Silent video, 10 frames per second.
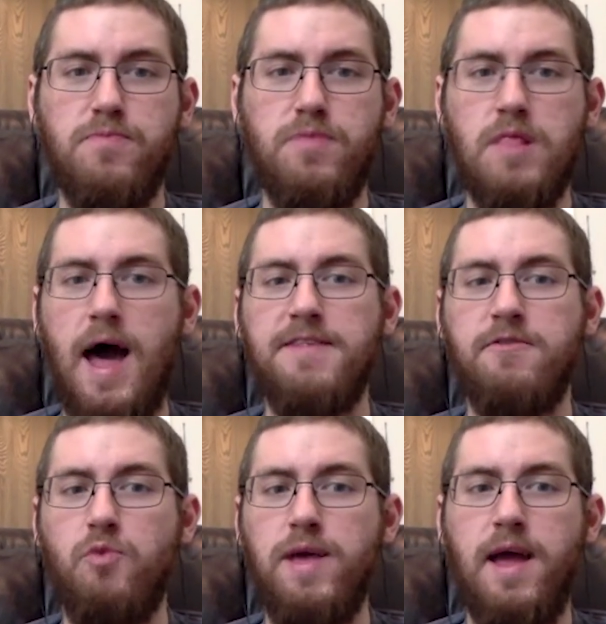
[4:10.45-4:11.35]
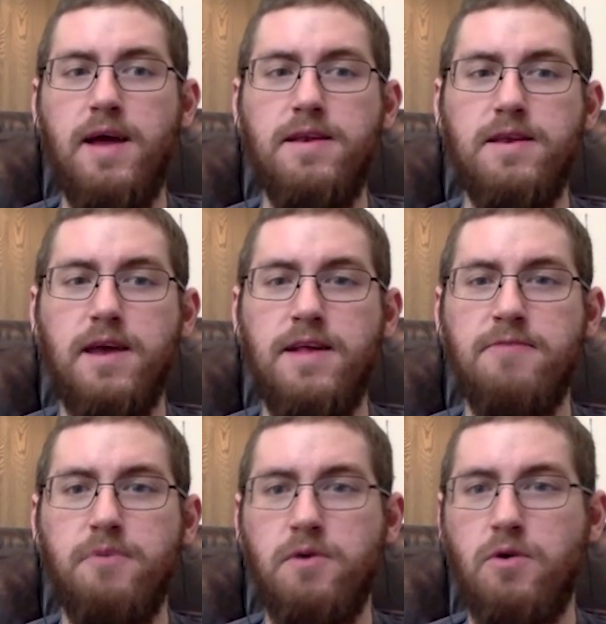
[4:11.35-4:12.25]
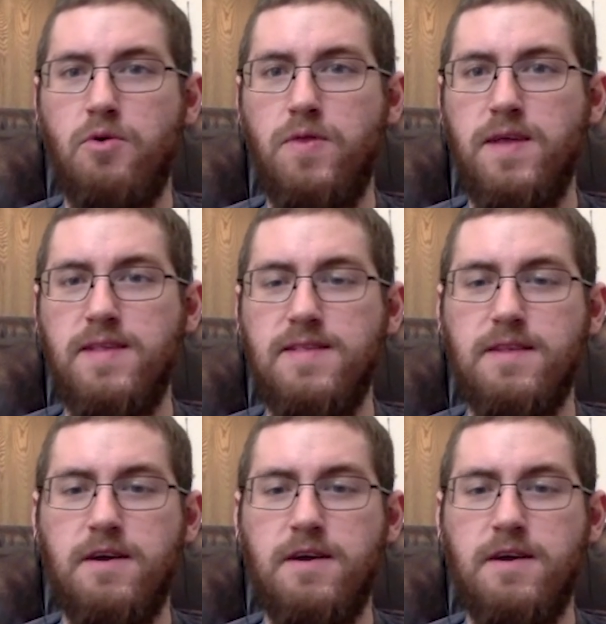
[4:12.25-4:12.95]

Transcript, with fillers: last weekend, as we record this